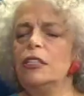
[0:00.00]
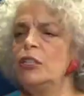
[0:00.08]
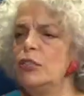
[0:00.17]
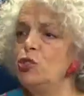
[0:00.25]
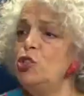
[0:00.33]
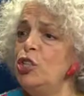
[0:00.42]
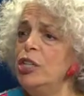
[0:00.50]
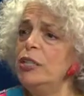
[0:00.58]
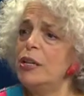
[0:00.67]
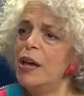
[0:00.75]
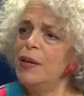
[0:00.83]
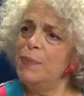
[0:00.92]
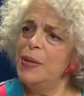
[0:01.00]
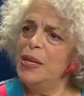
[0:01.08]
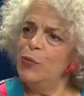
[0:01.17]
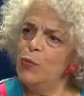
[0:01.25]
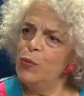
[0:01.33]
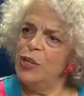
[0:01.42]
know, she'd come
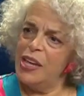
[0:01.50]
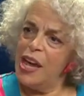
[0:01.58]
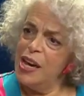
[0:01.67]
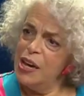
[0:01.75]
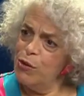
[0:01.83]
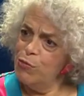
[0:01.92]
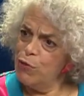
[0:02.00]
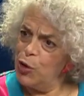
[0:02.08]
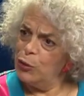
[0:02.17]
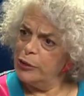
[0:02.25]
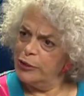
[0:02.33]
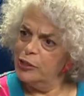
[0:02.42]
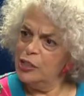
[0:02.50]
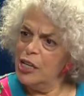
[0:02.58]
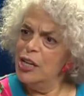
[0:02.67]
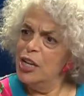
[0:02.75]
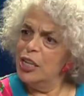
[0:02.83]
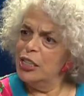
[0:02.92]
in with hair rollers
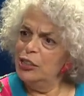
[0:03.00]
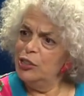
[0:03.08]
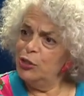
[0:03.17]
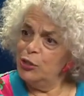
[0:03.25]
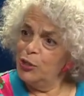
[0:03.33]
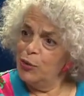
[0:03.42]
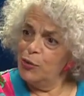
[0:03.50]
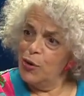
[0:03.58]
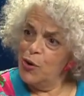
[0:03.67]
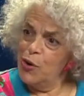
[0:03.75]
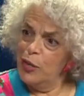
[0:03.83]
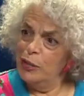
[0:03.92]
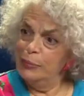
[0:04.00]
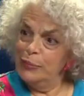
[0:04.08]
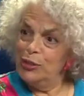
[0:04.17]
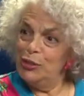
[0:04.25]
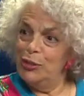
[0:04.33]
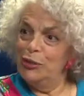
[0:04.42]
under her
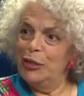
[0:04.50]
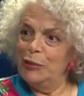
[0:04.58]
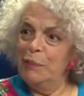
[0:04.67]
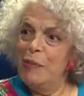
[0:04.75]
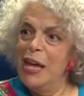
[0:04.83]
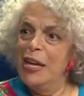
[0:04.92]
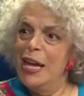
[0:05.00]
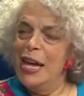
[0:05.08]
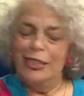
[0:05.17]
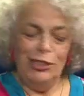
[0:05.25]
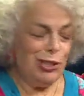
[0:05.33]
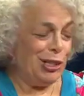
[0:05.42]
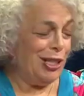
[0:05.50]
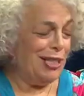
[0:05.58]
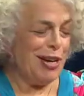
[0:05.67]
arms, you know. Oh boy. and she'd